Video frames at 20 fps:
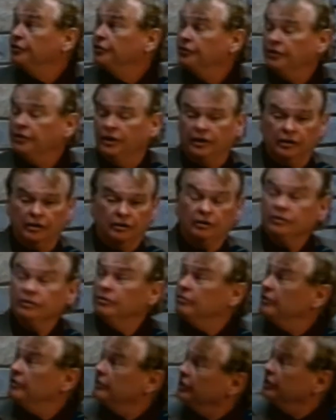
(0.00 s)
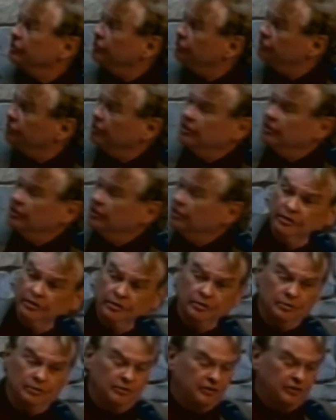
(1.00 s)
thing, you see
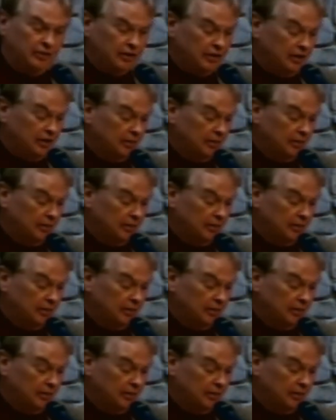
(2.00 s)
LUT